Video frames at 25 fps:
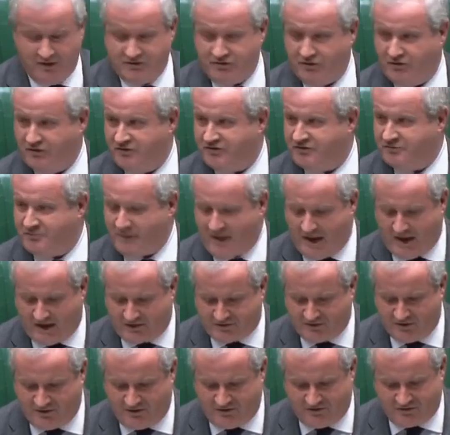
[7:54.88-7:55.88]
to
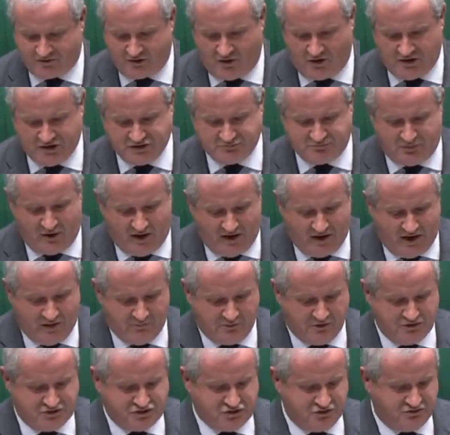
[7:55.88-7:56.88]
respect that the Scottish
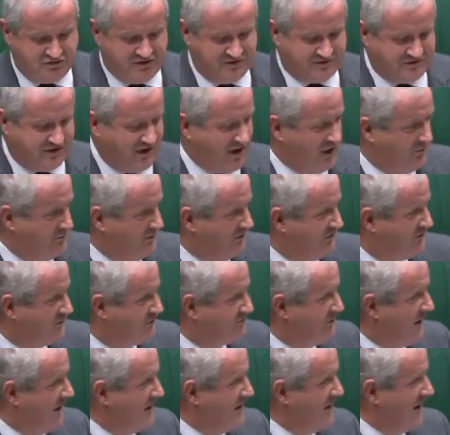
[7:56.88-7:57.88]
Parliament should determine
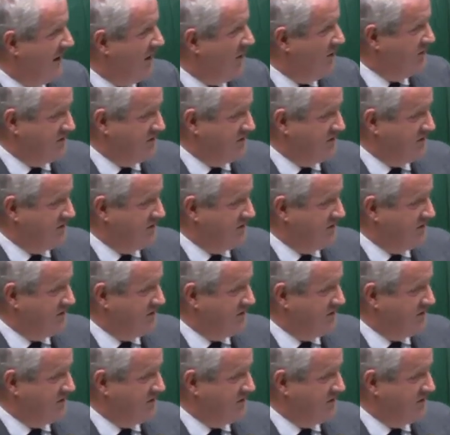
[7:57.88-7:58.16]
spending